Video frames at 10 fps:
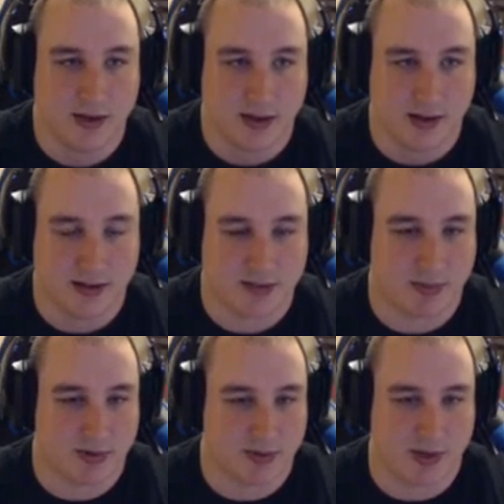In this
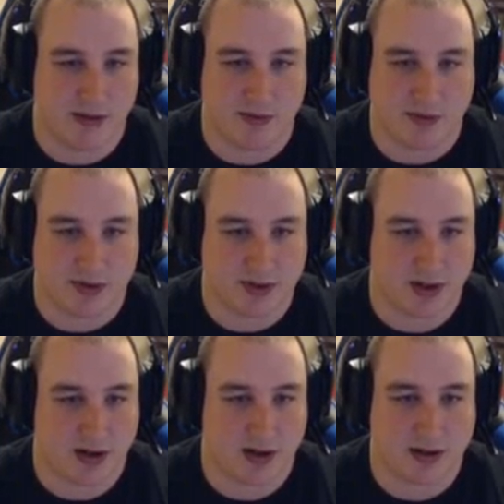build, we have the
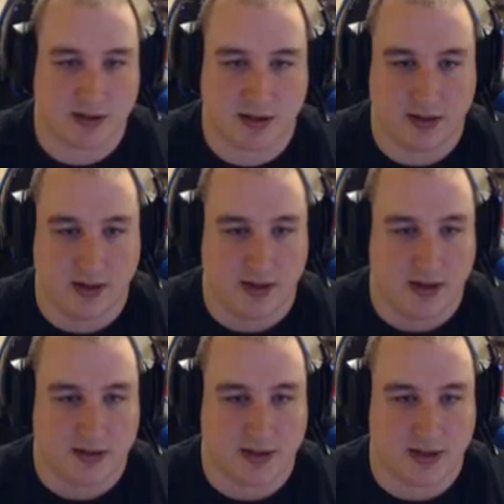Rosar.
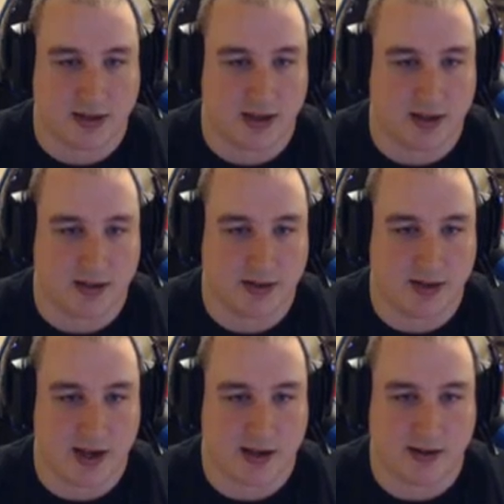It's got the 2
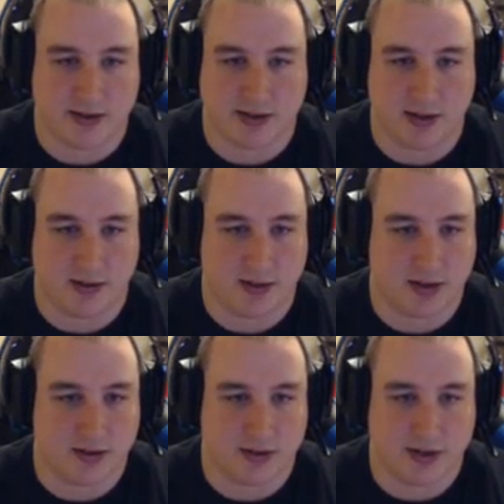accuracy. You've got
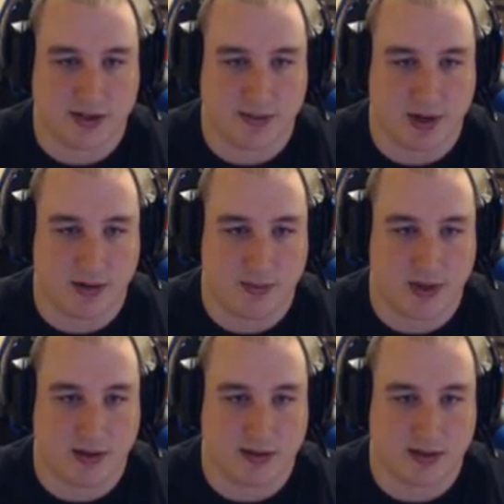the tree spirit
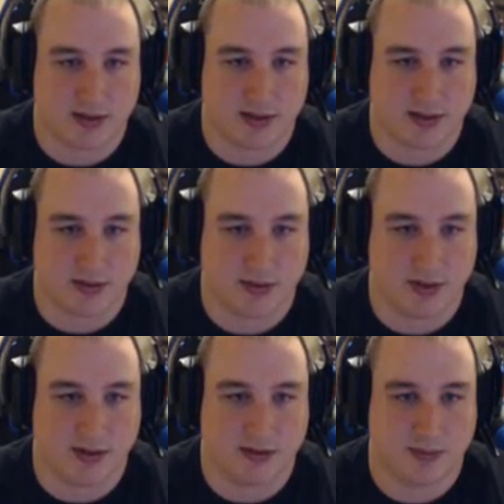belts,
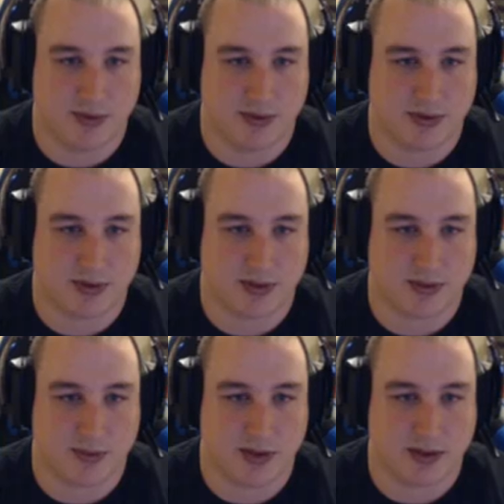Grunil boots
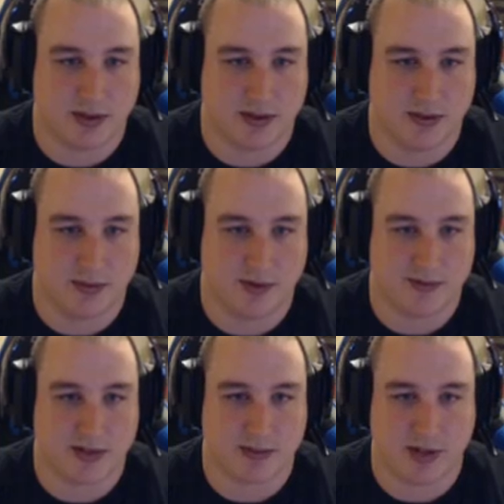with the 2
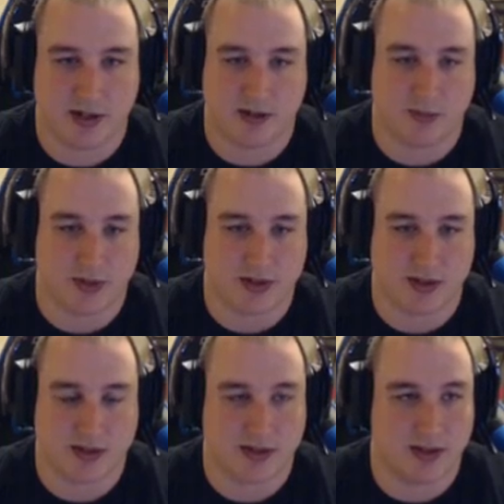movement speed, which
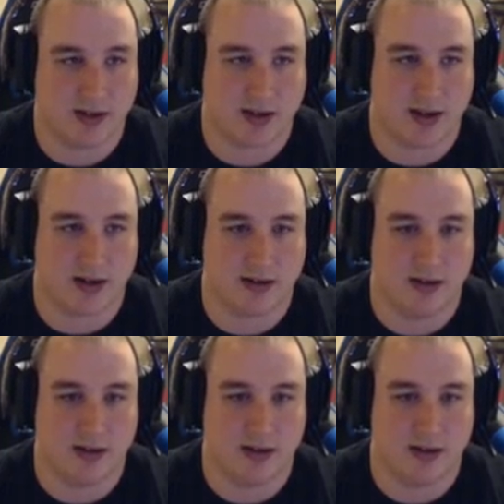is again,